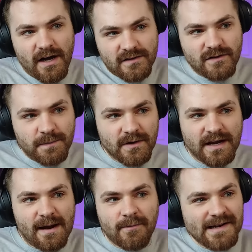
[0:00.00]
her to just be on
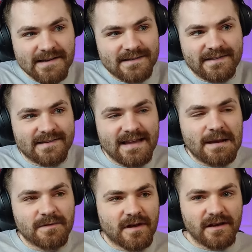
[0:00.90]
a camera is the
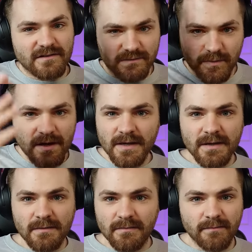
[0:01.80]
same as her just
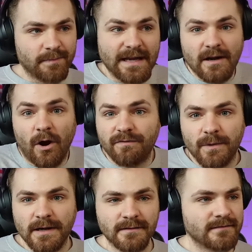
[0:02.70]
being off
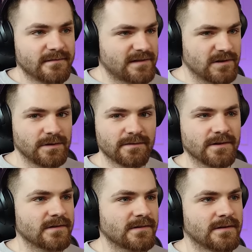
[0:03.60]
one. There's no difference.